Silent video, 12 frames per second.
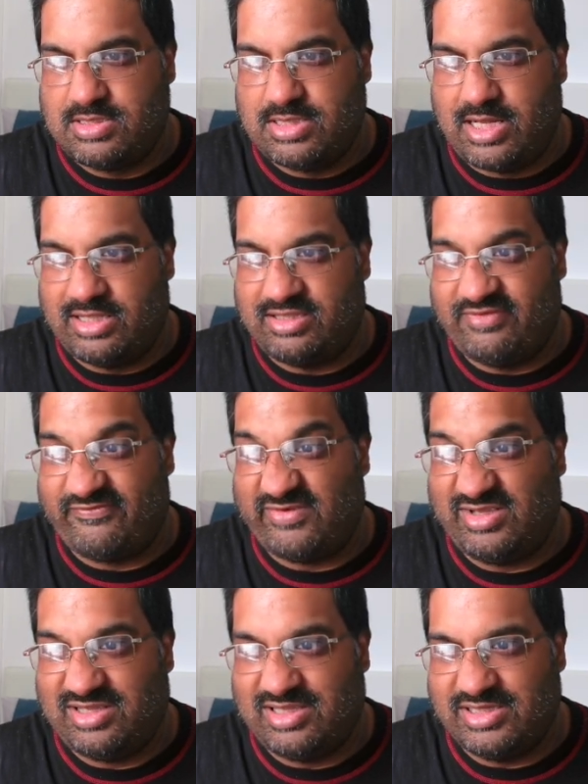And the
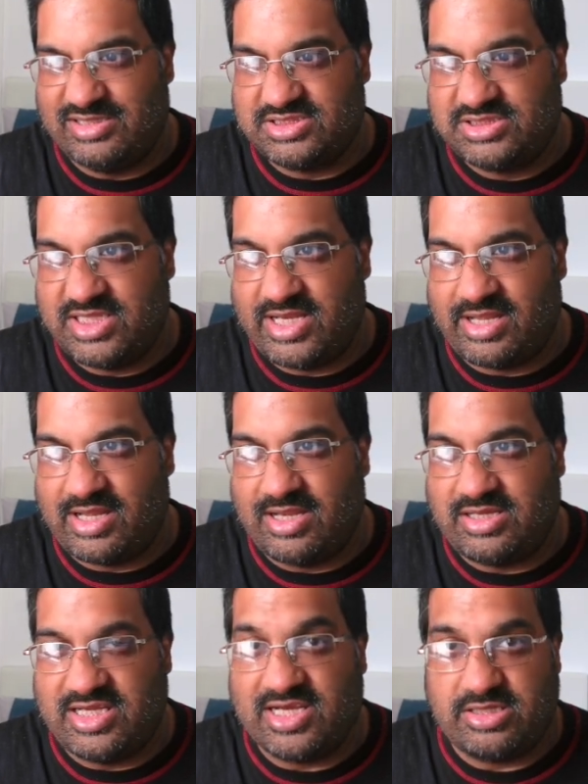thing is, yeah,
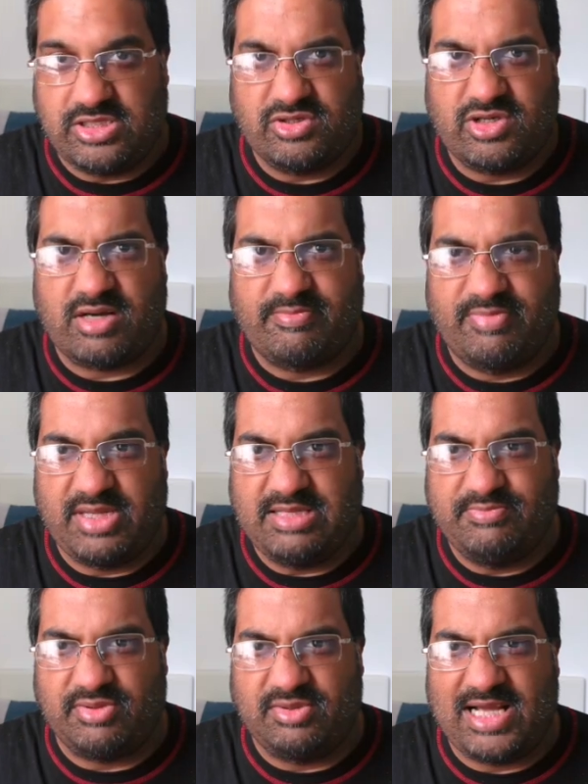and yet you got
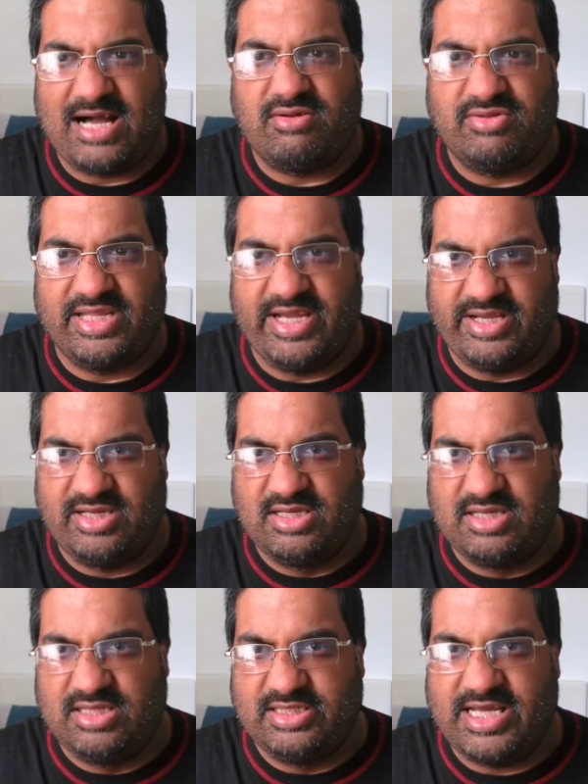people out there
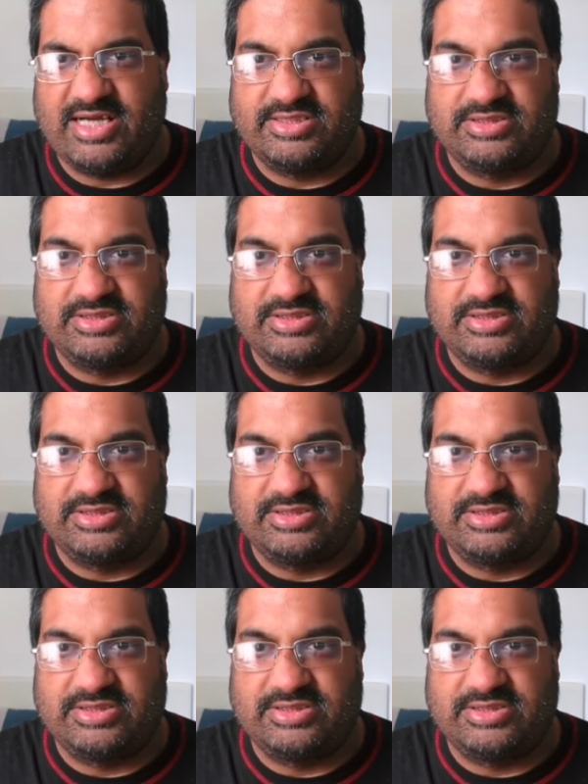that